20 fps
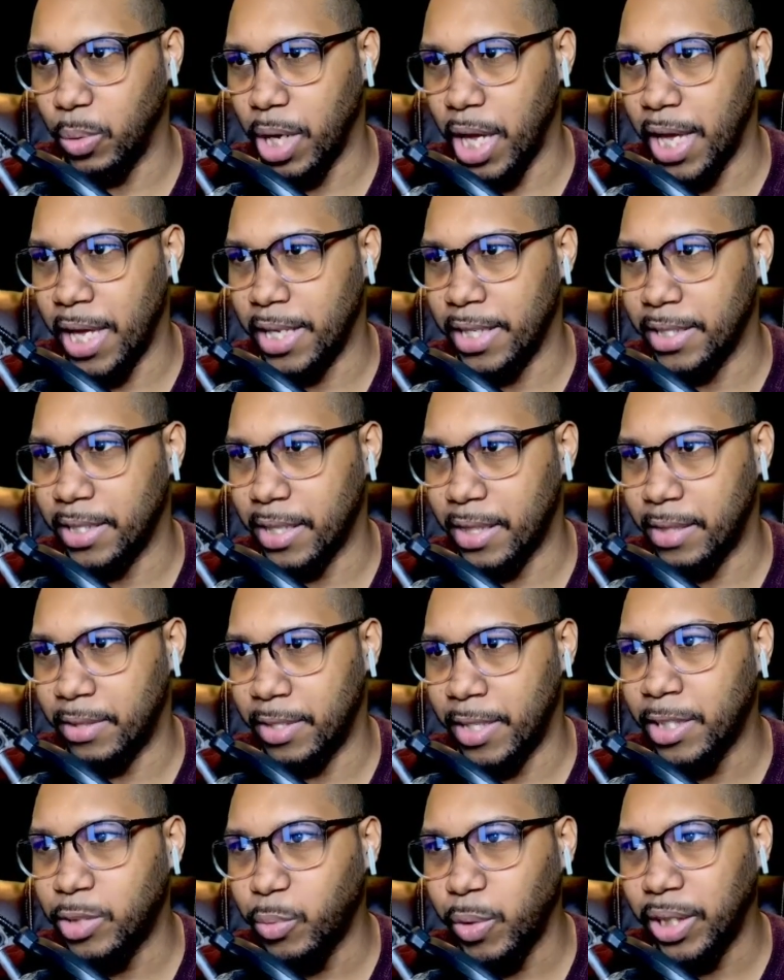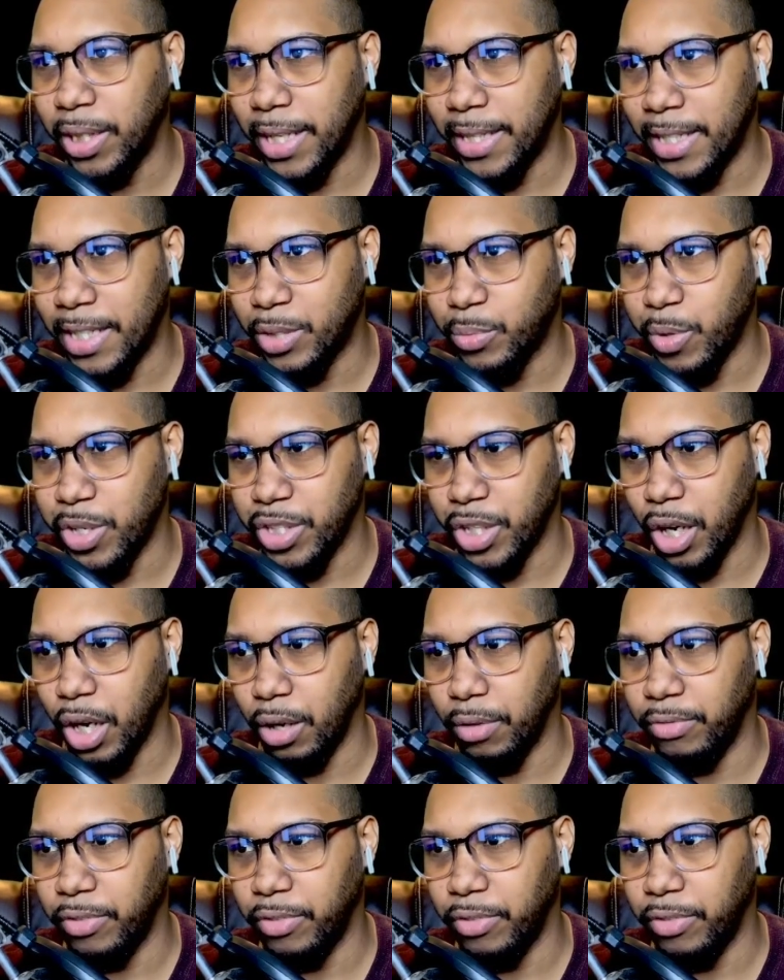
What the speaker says: is since we let this resolve...